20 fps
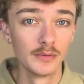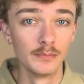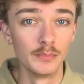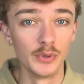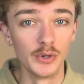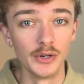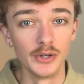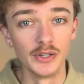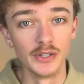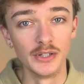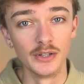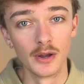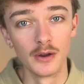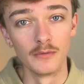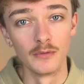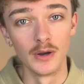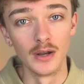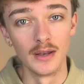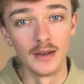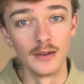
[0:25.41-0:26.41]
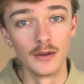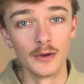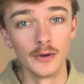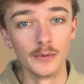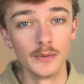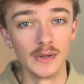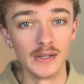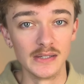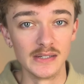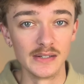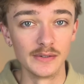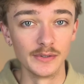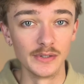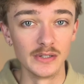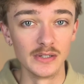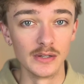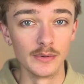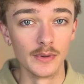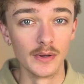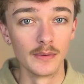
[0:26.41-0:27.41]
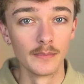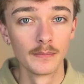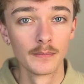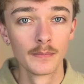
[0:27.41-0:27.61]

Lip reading: but you don't really know until you do it.